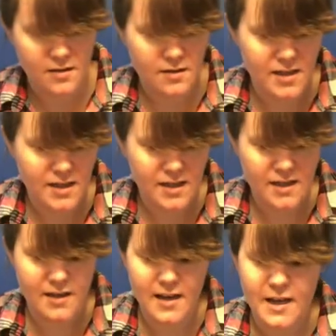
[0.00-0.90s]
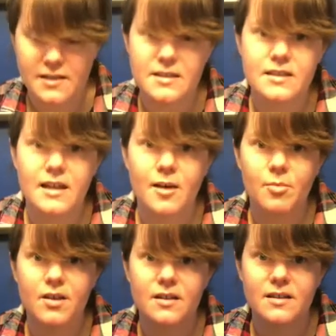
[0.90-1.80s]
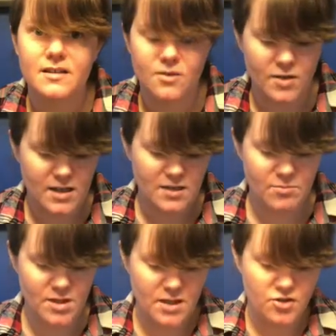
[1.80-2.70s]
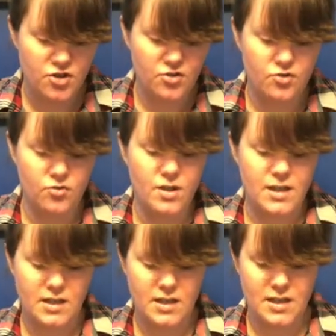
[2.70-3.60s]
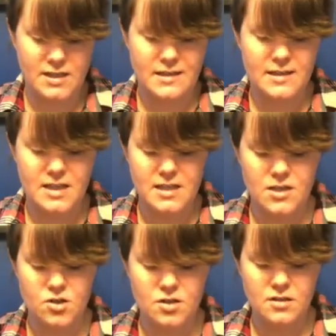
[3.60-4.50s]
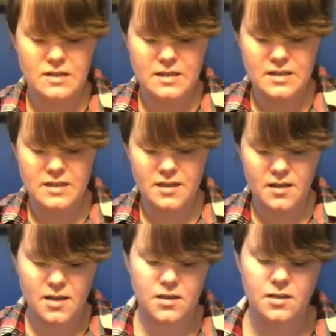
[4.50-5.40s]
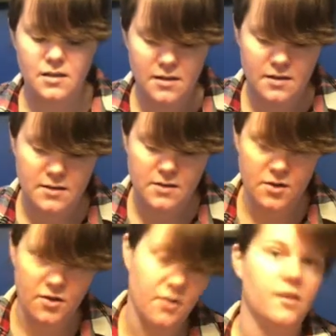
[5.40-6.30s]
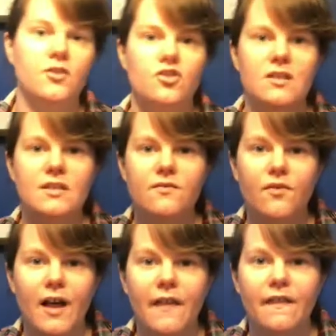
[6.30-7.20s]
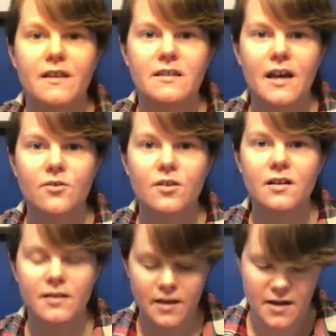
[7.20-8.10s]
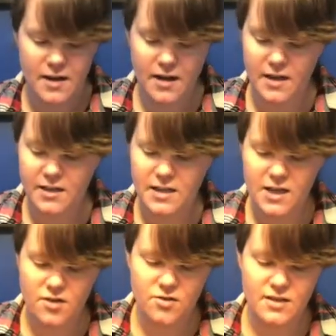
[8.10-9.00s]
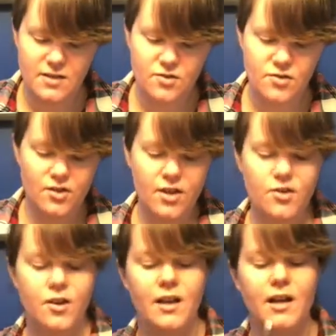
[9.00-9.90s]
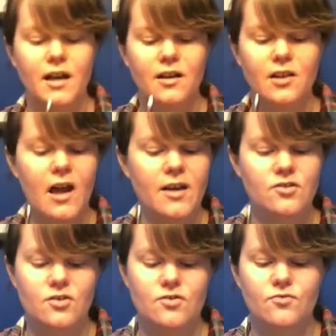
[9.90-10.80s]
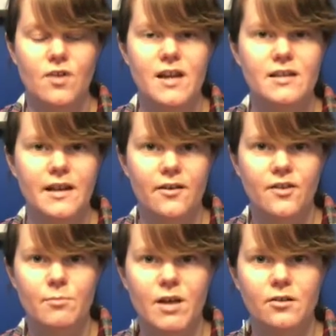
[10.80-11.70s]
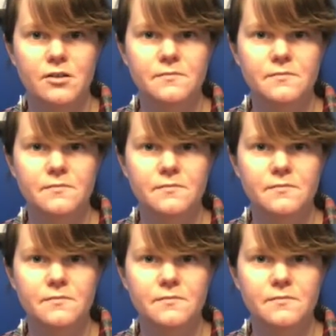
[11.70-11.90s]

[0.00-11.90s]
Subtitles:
The next step is going to be to cut the ears. So you're going to just flatten this out and take your scissors, and you're going to cut a line just right down the middle